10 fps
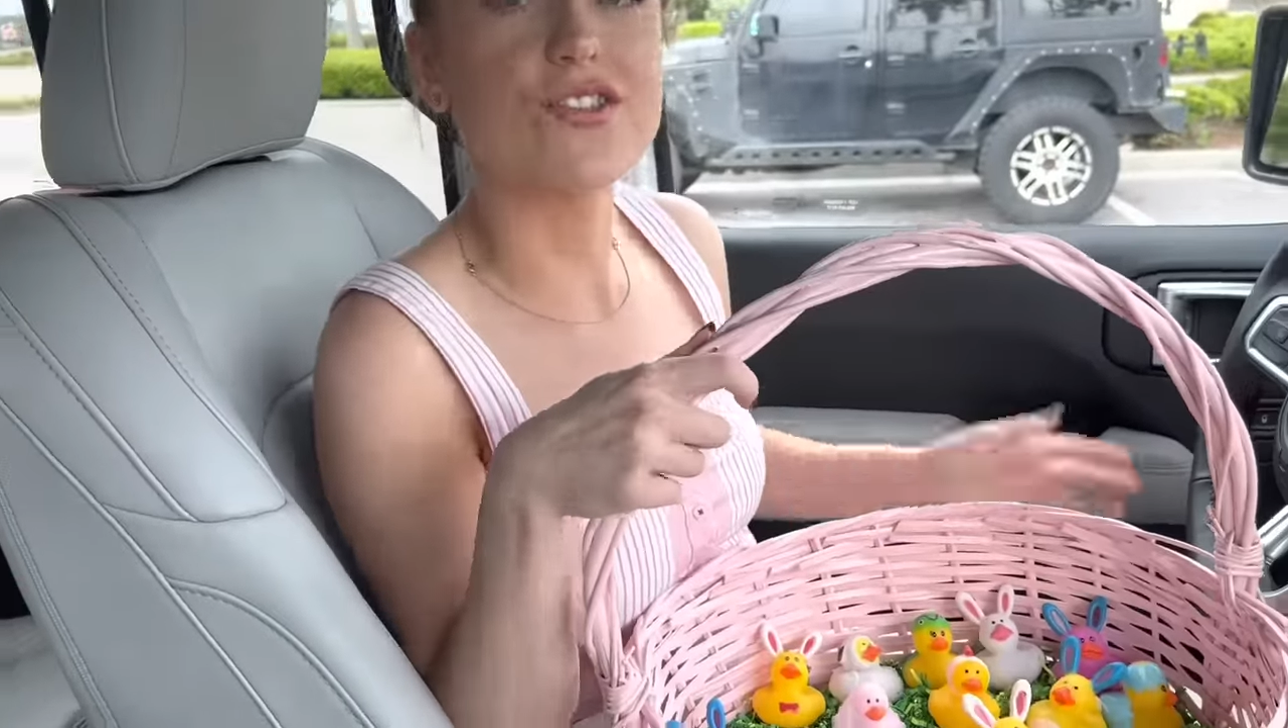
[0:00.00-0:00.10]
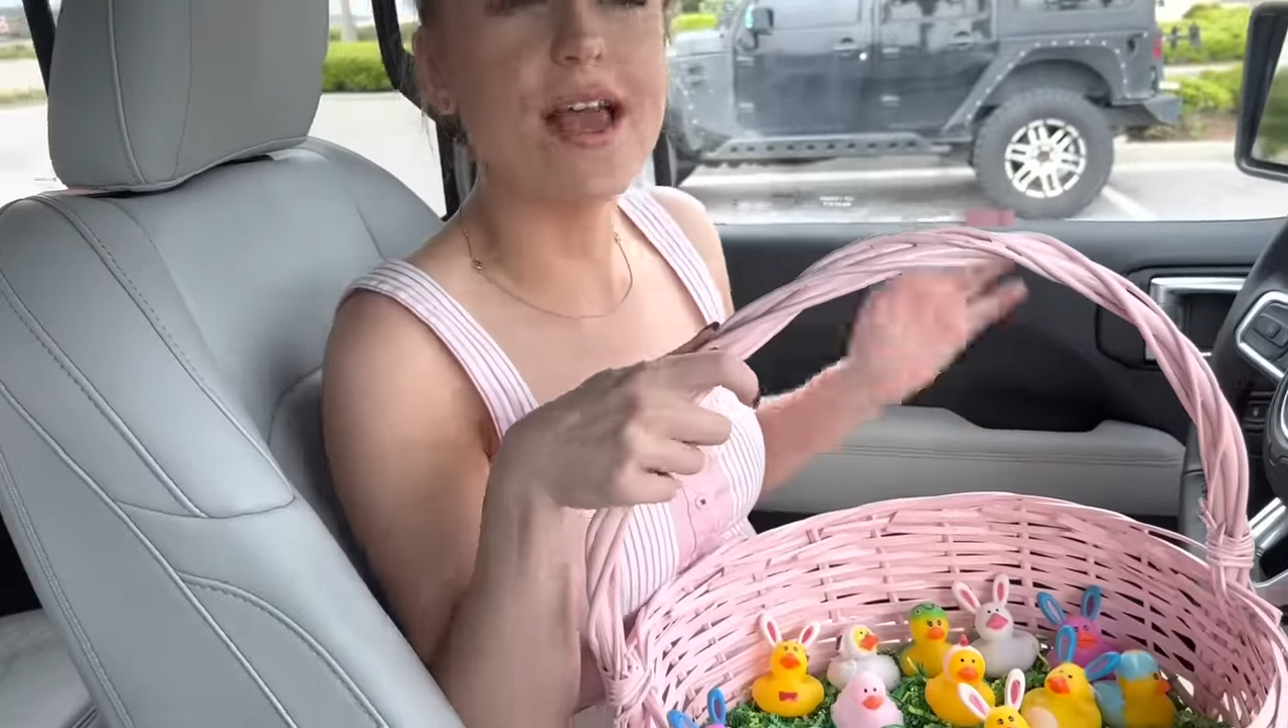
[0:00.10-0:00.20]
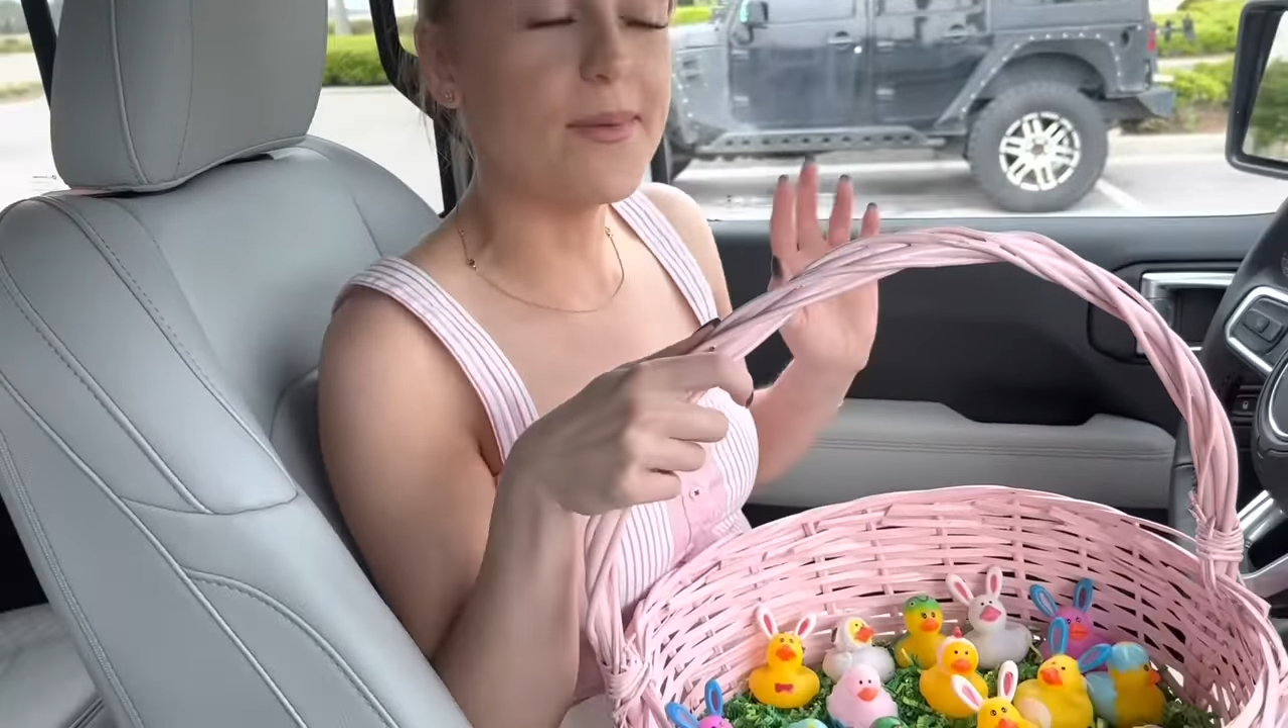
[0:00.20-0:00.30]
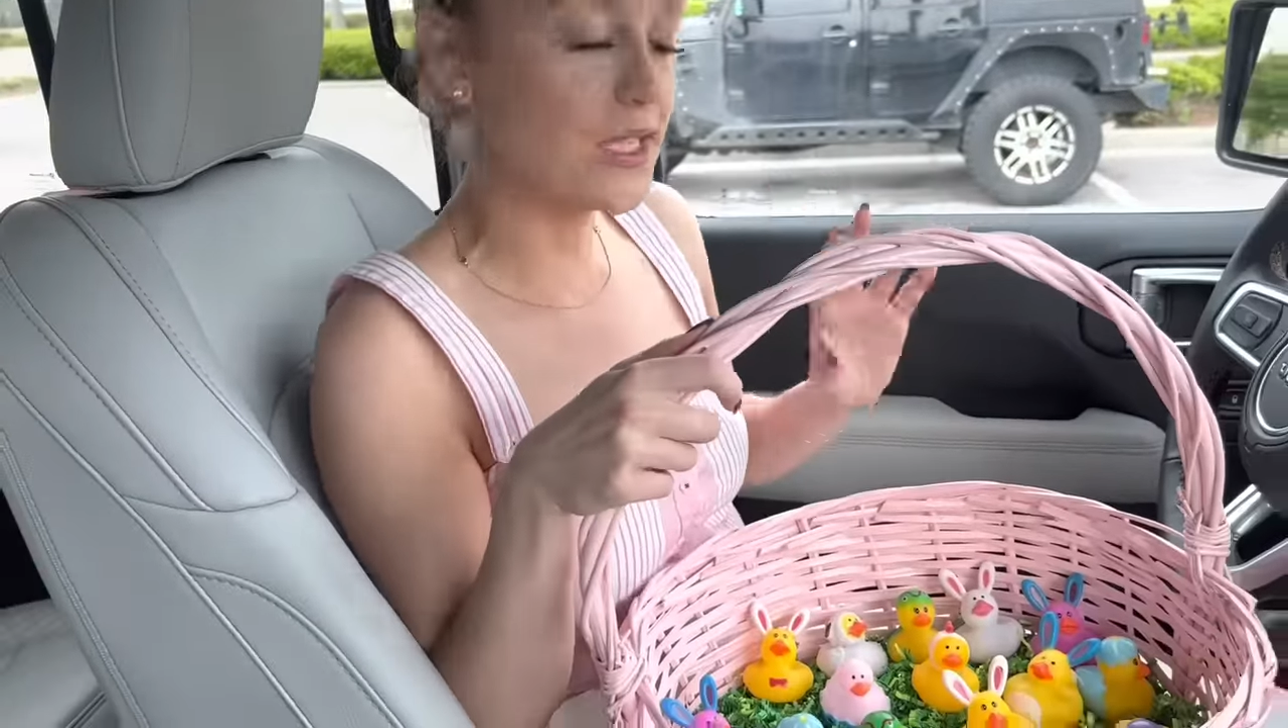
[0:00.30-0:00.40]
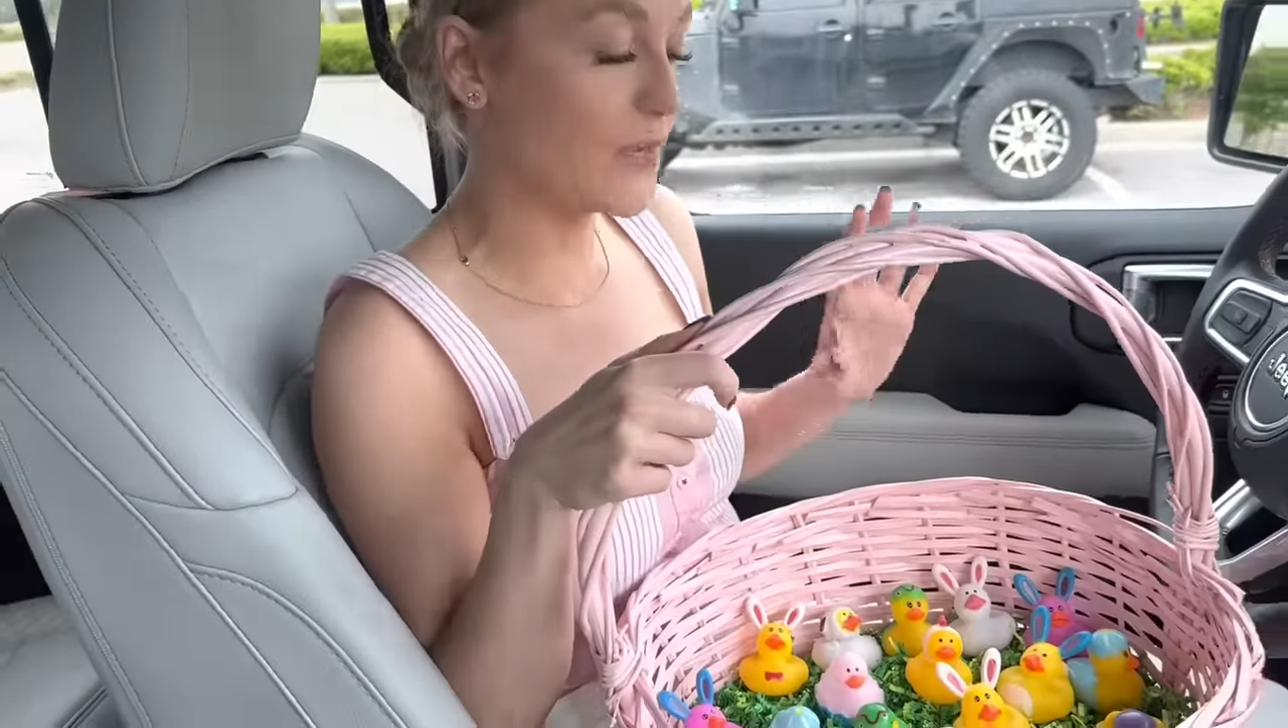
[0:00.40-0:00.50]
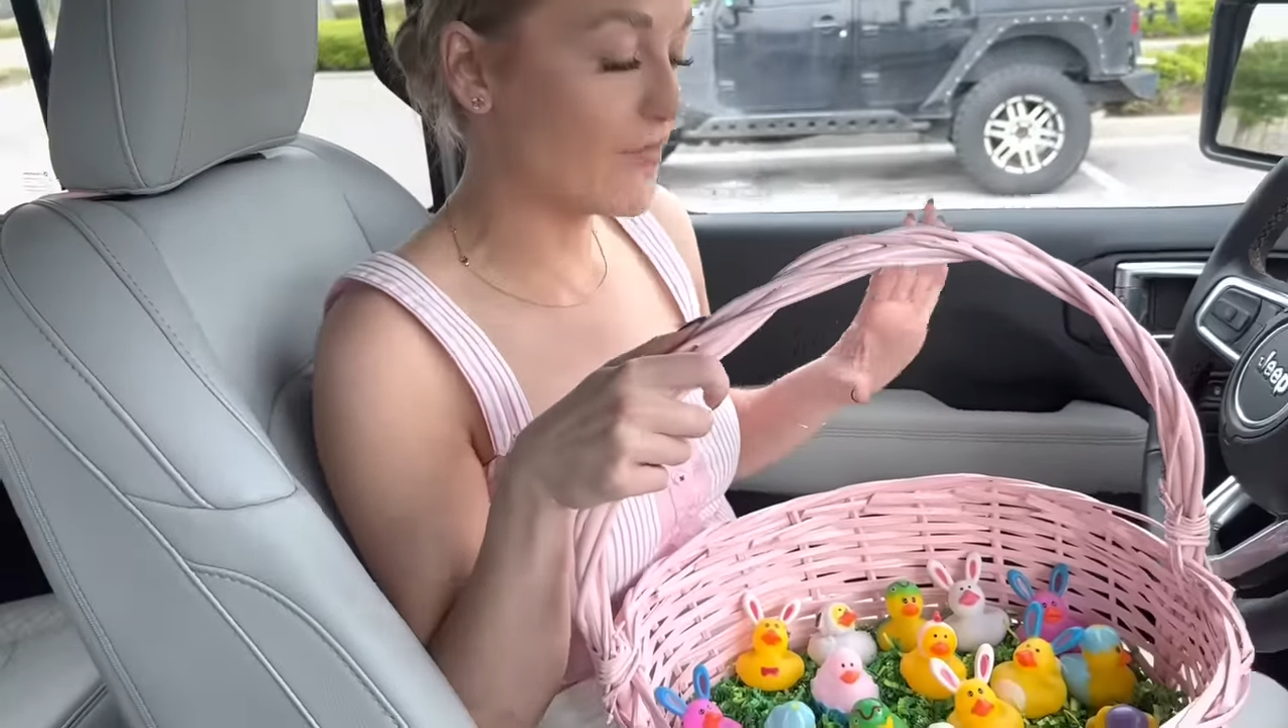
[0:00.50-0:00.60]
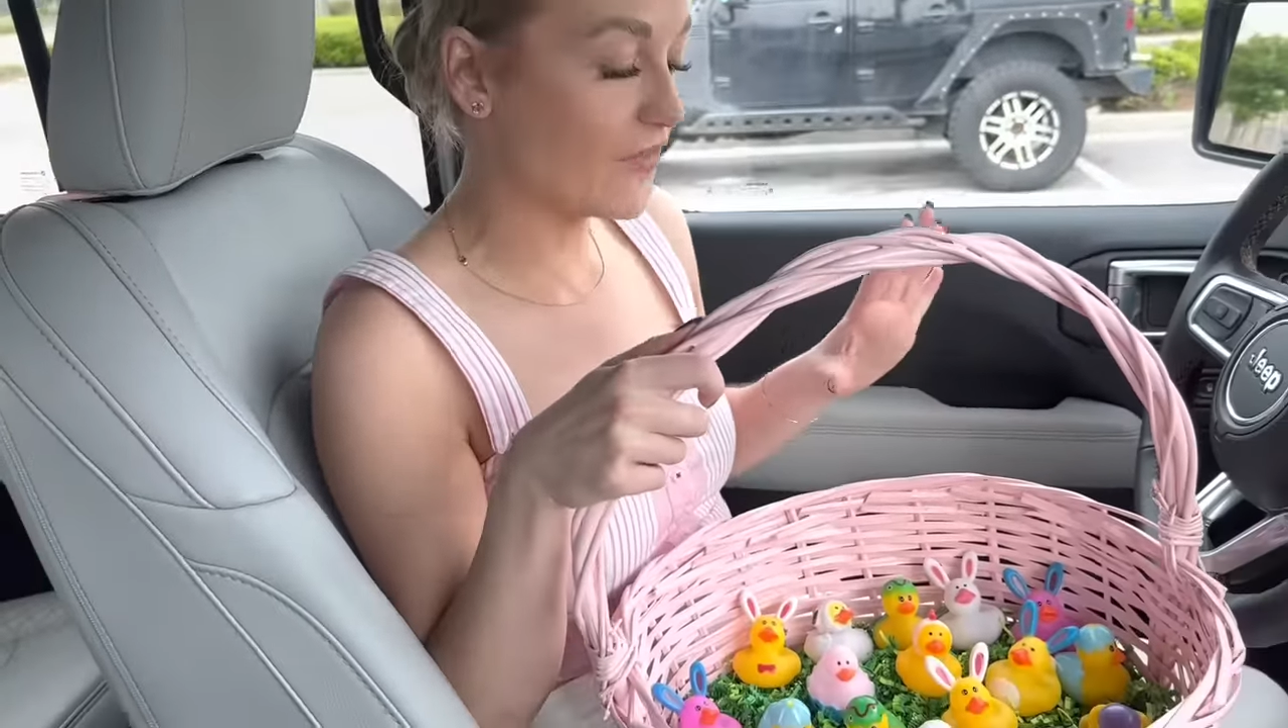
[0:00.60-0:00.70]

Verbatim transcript: that means we have